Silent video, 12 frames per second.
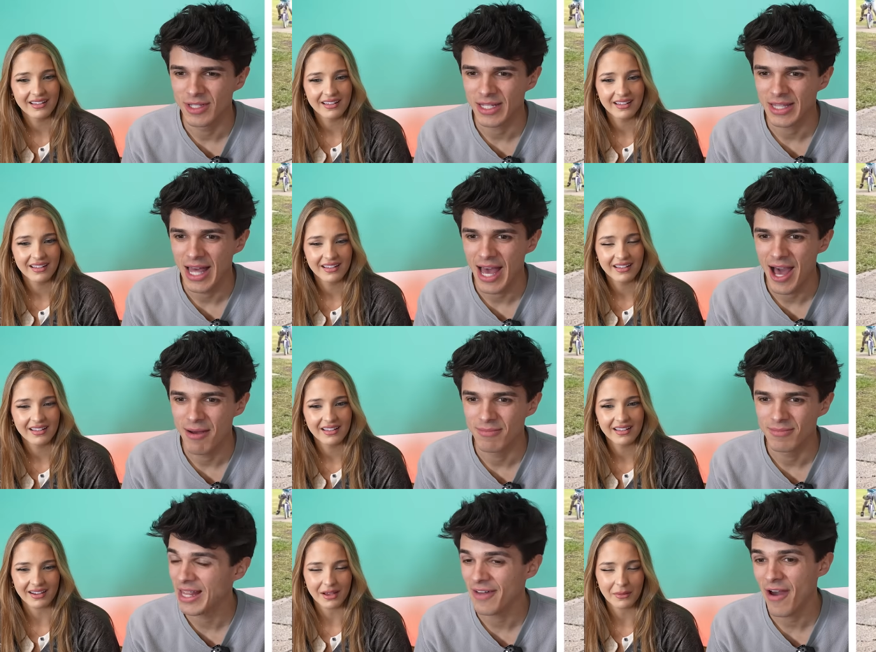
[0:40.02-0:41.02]
Speaker 1: look at that.
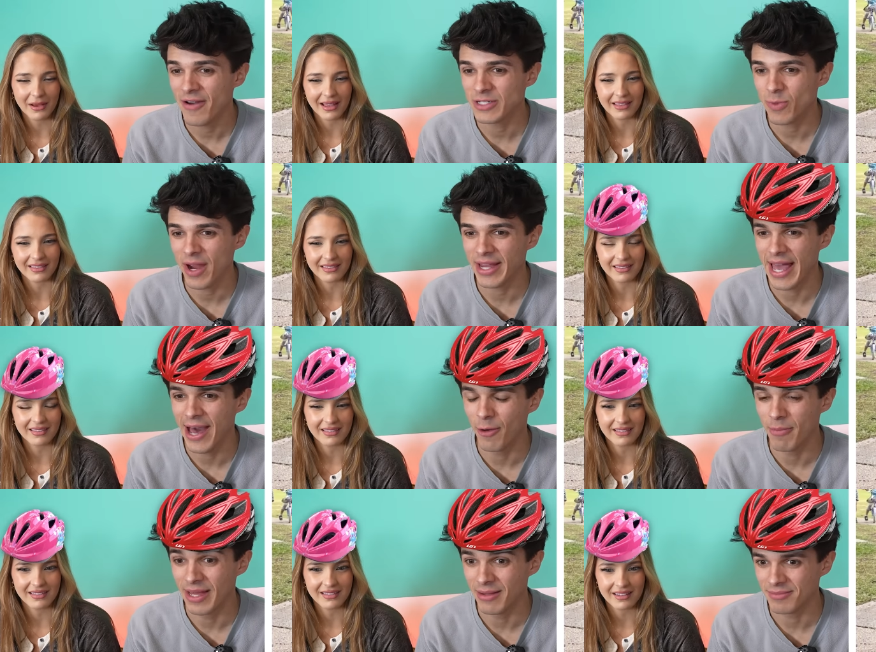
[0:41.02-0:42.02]
I love how on. he's wearing a
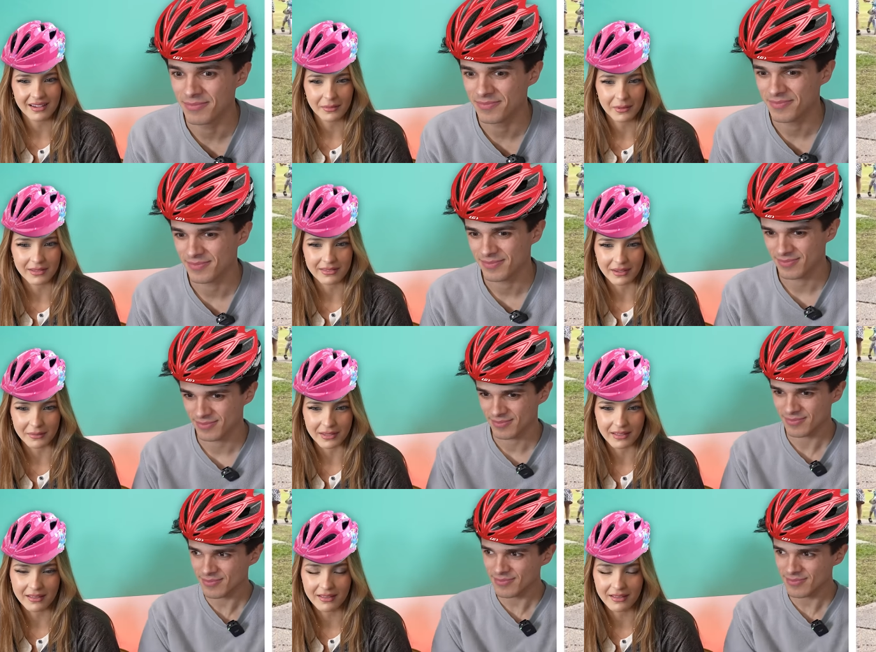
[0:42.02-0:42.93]
helmet.
Speaker 2: Come on, dummy.